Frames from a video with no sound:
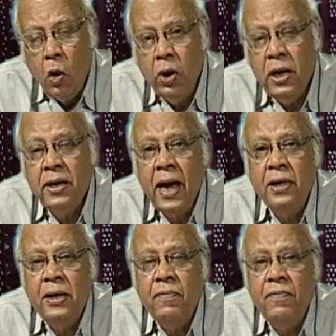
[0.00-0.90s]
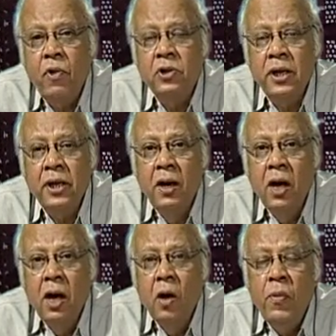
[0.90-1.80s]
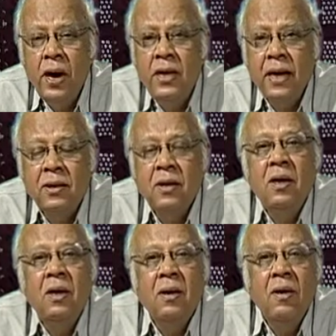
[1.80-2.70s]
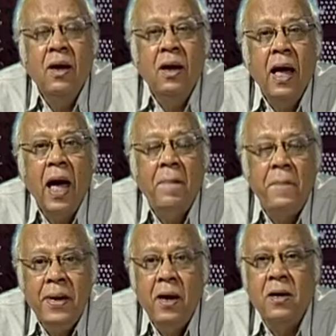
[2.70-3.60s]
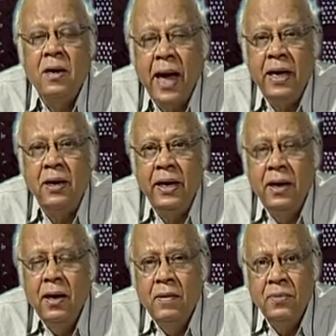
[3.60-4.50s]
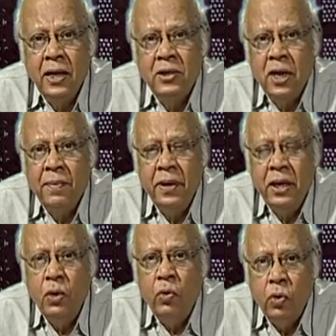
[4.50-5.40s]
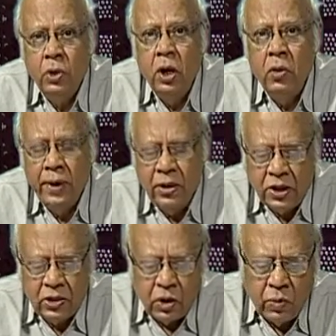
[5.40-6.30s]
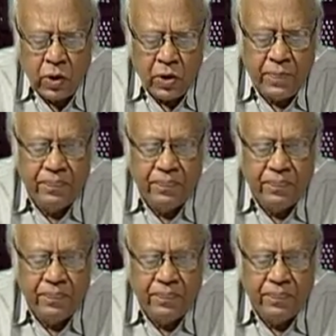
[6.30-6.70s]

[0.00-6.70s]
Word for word: only 1940 when it appeared likely that Germany would win this war.